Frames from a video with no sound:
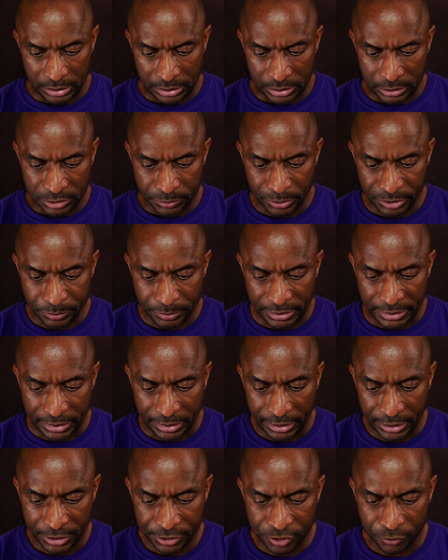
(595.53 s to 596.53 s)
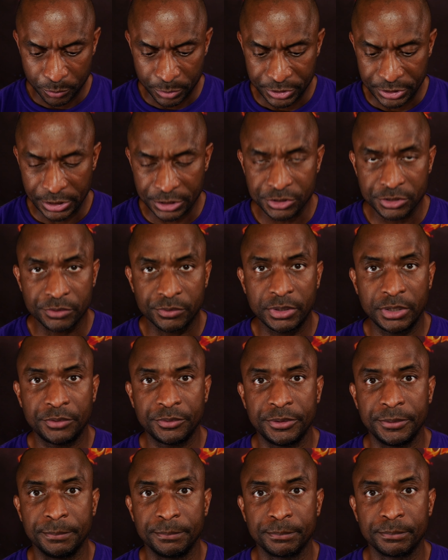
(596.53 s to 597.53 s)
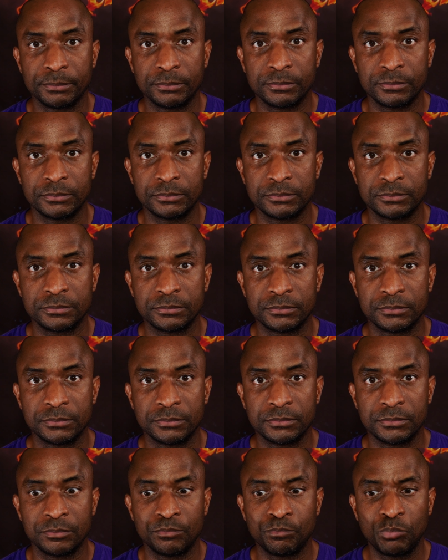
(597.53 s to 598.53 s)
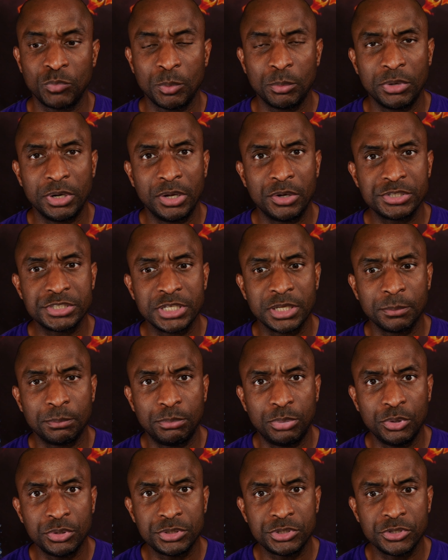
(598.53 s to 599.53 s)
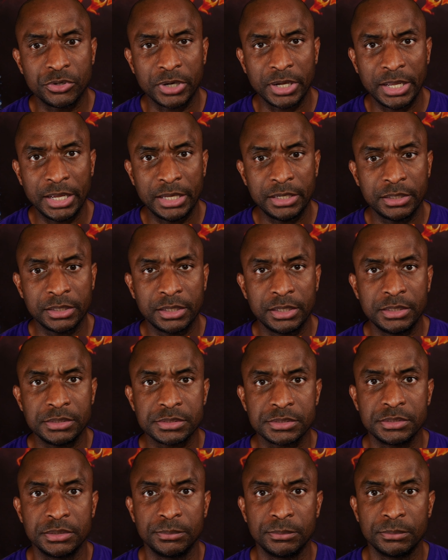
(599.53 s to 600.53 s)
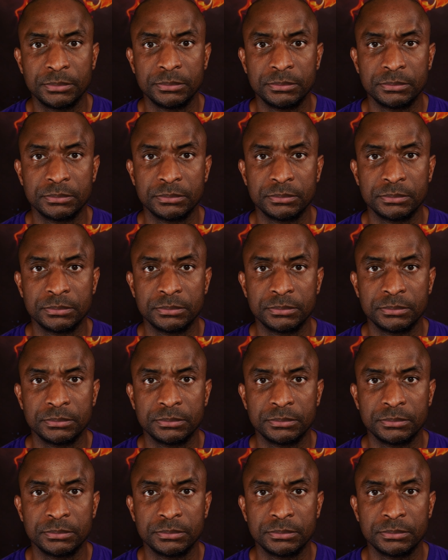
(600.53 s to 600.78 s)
speaks about a hedge of protection around him. But now saying, put your hand against him.